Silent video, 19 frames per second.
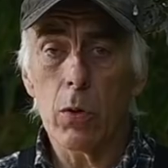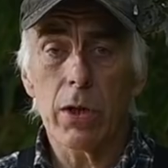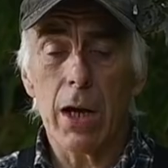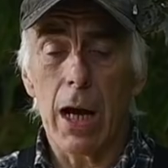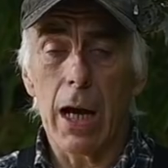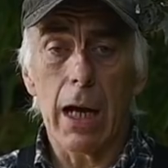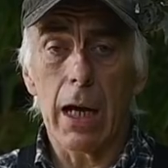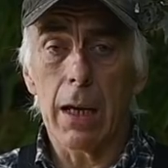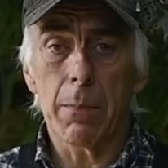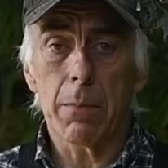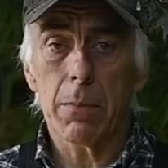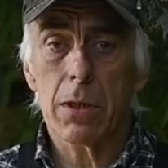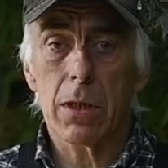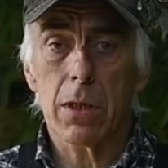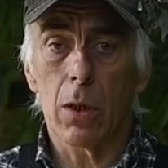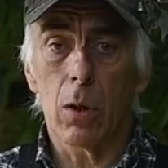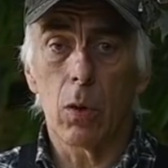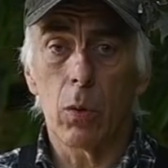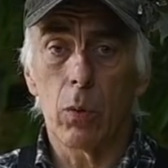time,
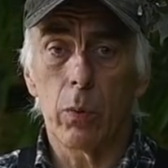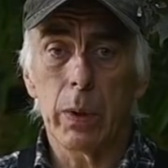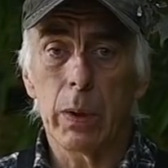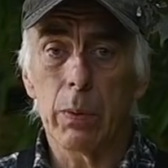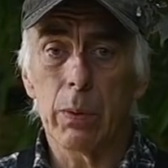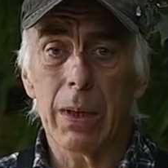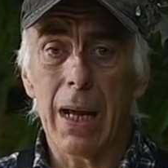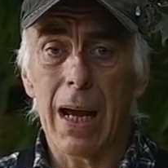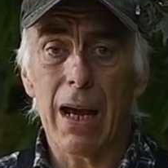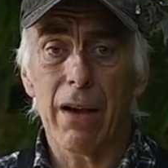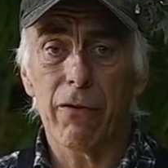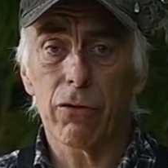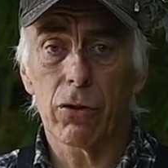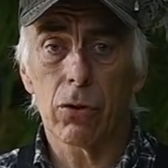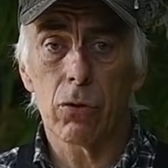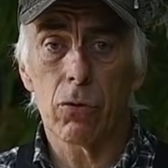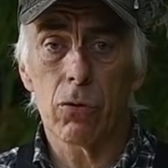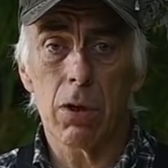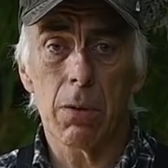so we would have
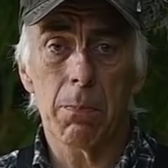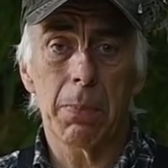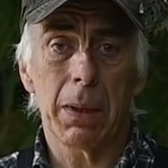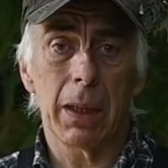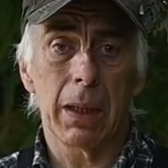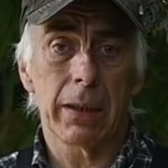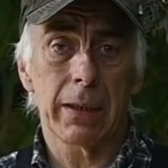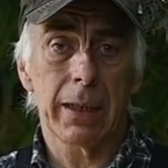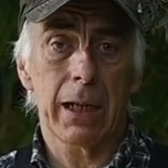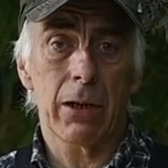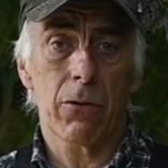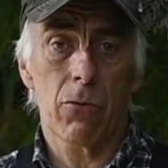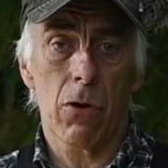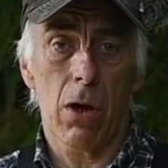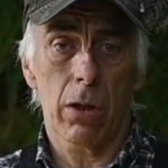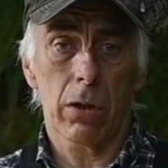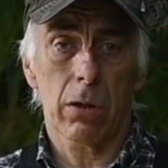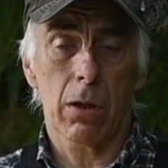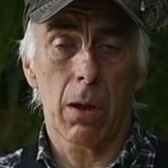to rebuild that
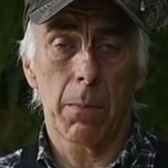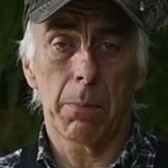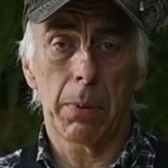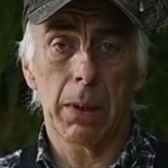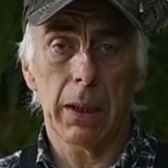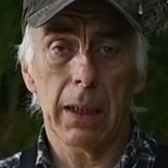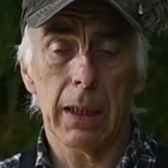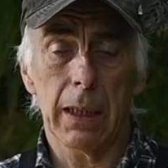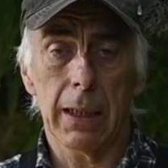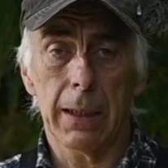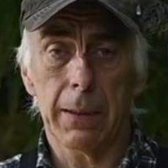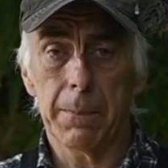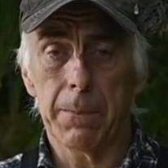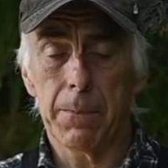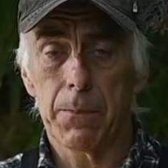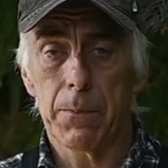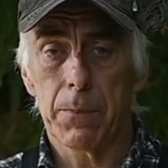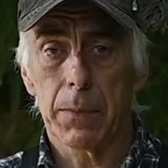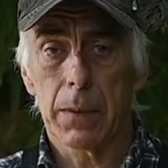rod completely.
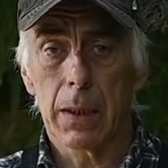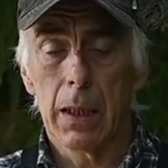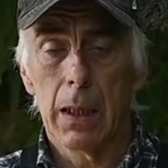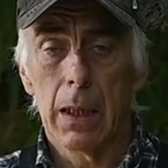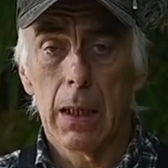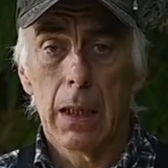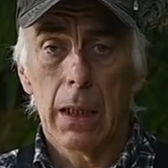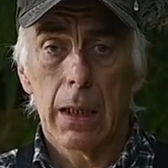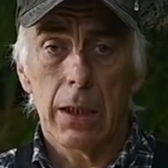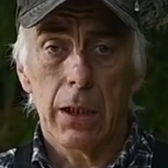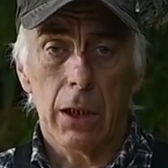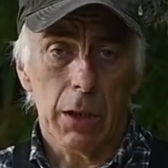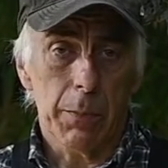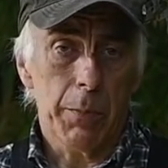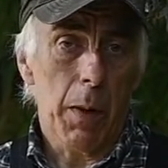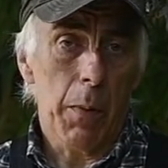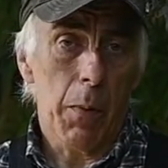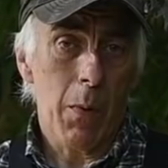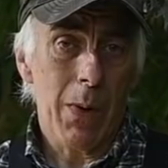The other
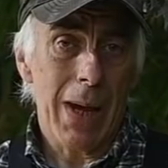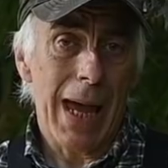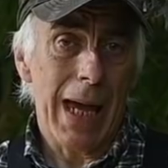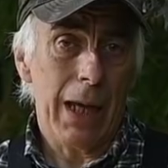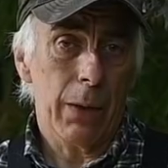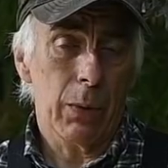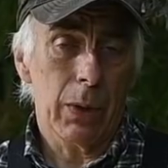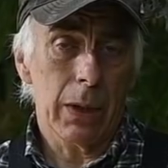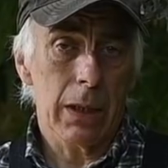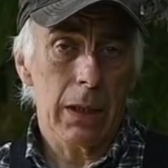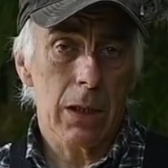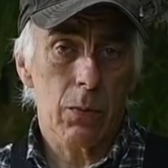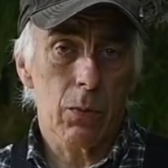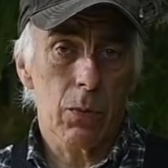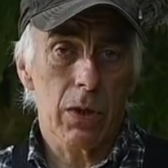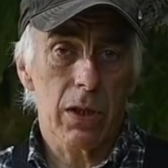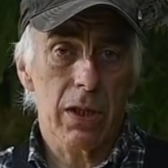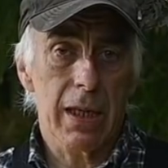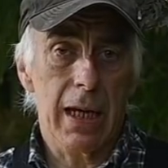problem we had with this
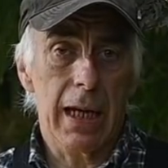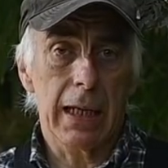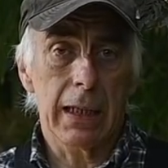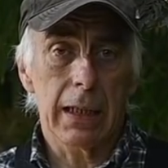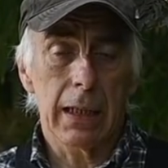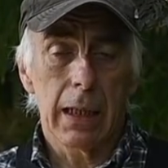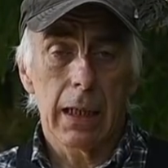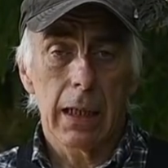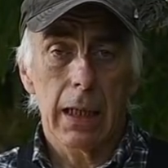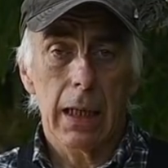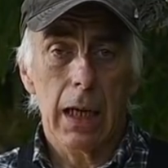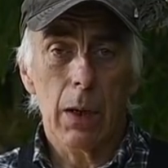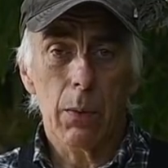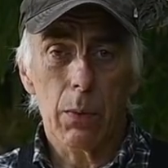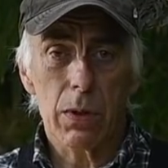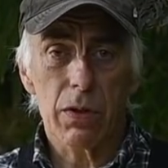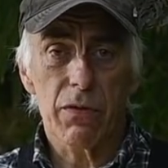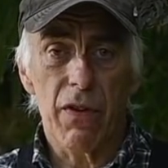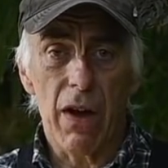was that it
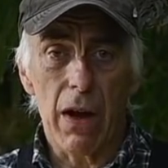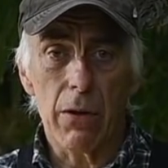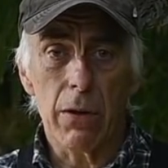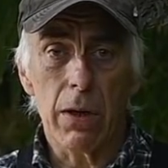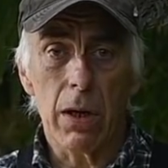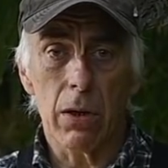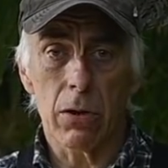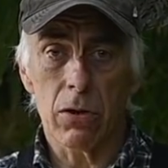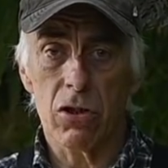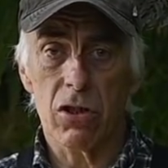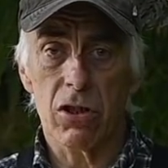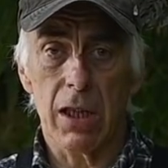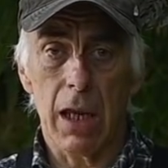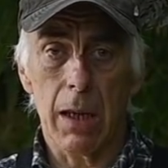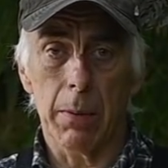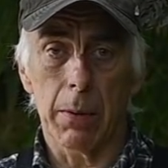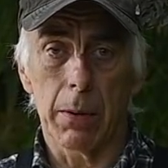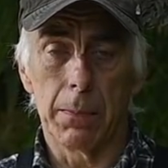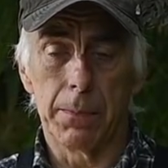was very
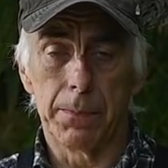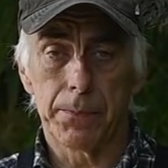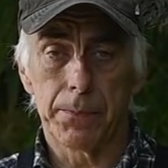unstable.